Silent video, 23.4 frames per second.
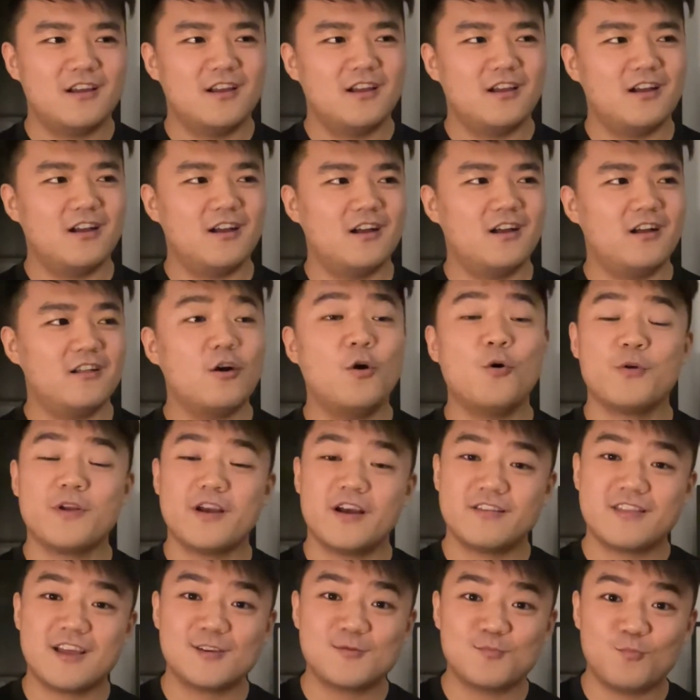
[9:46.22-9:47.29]

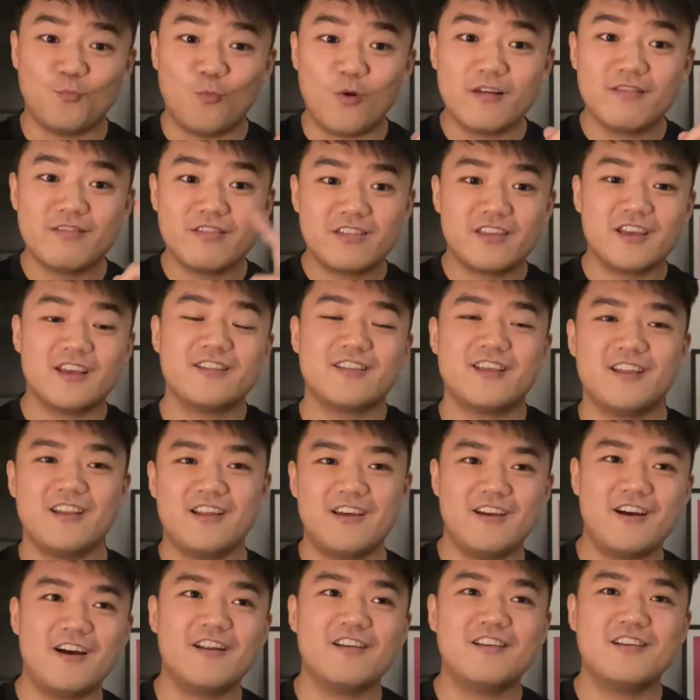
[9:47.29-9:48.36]
That's one thing that
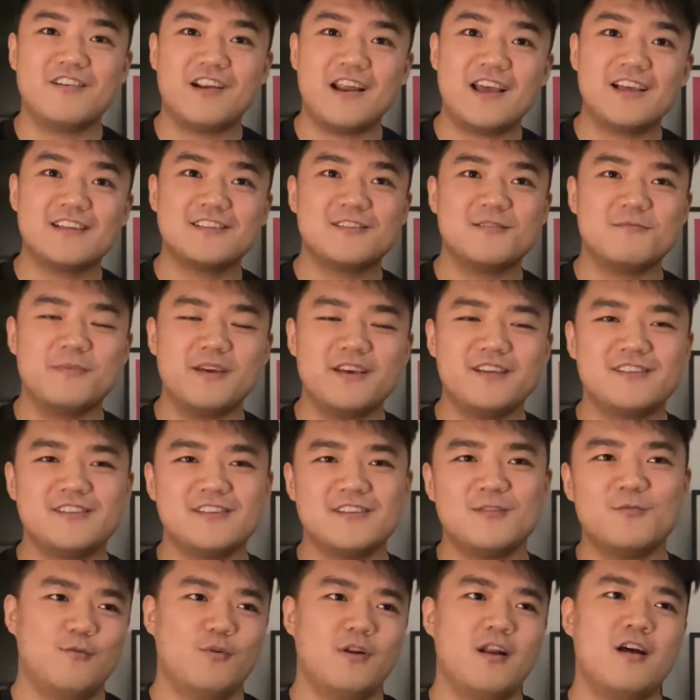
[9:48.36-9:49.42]
I
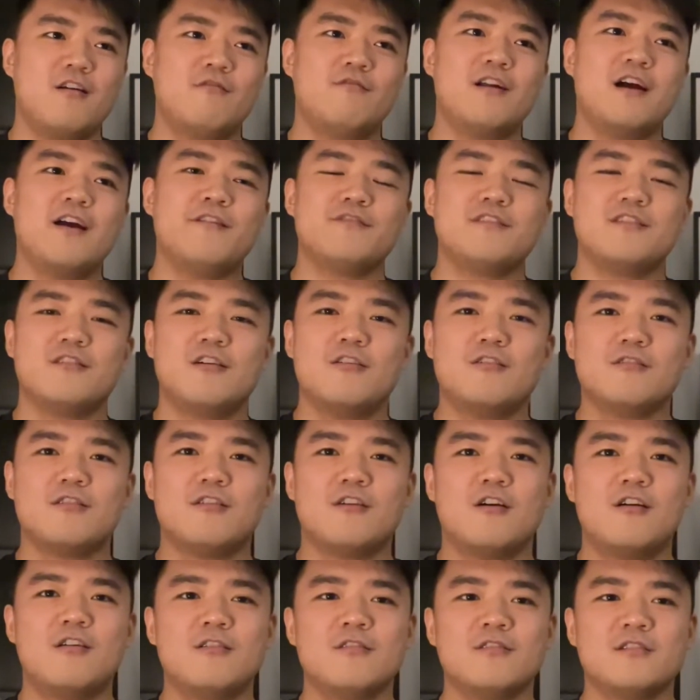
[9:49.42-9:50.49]
underestimated when I arrived in Hong
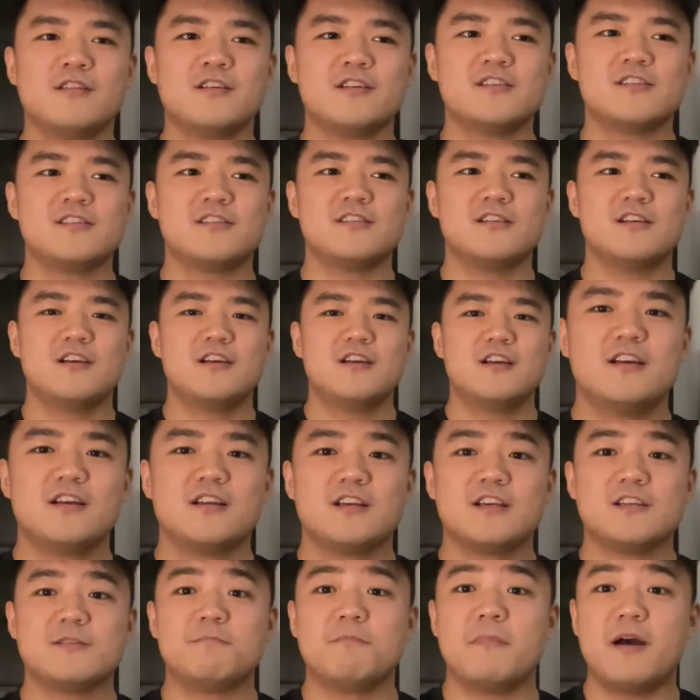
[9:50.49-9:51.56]
Kong, because
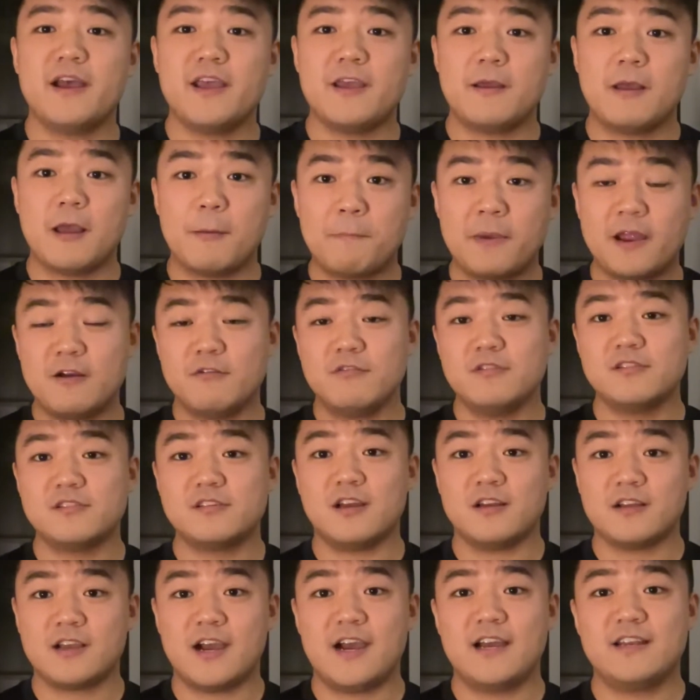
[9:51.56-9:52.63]
my parents
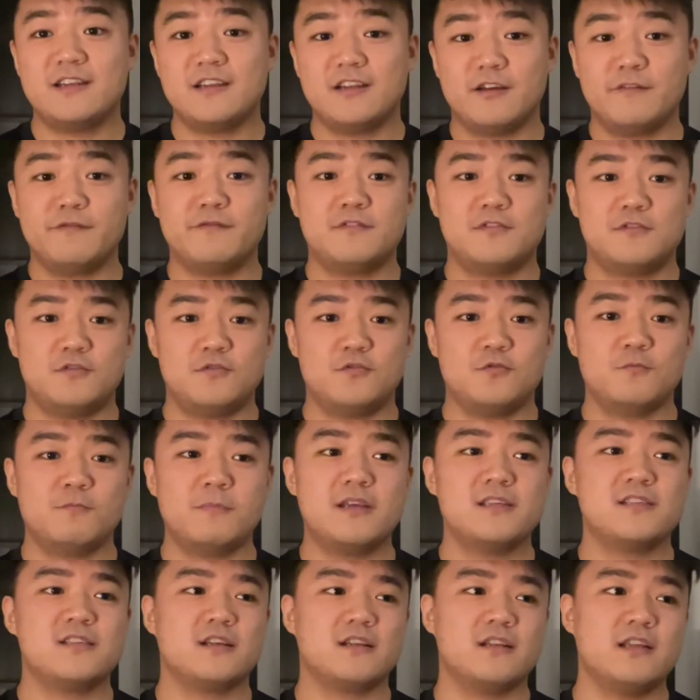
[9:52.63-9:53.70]
are kind enough to
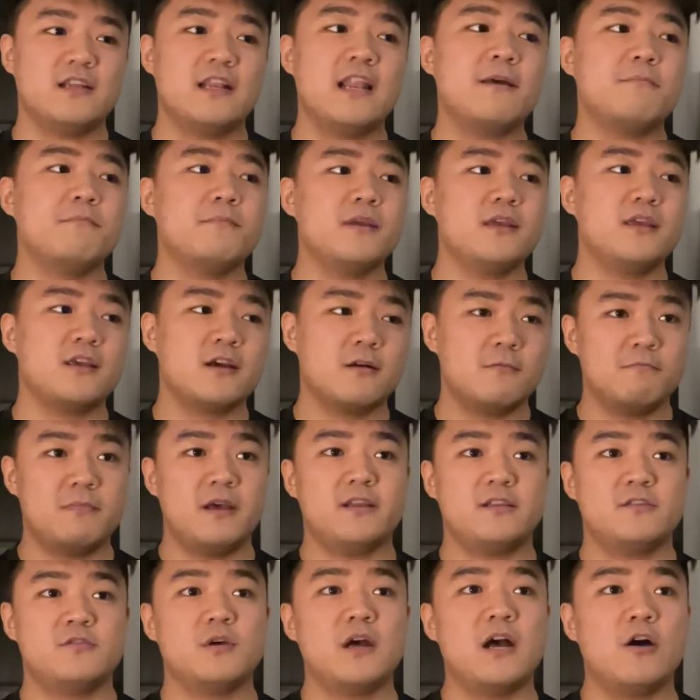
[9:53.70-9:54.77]
basically let me come
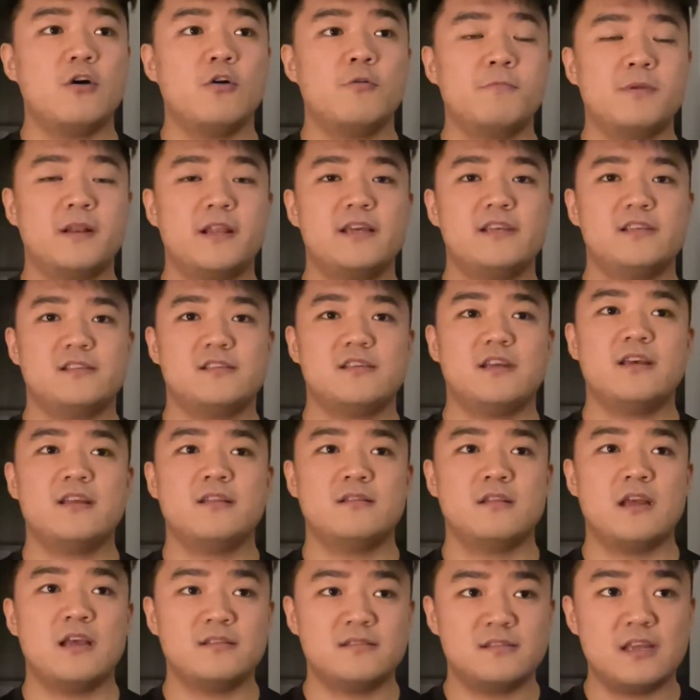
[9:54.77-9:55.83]
back to our place
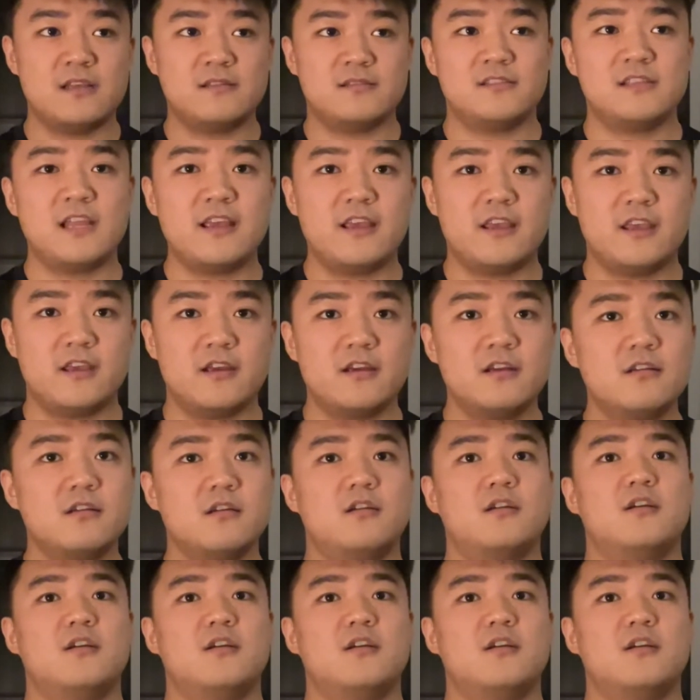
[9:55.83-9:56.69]
and stay here.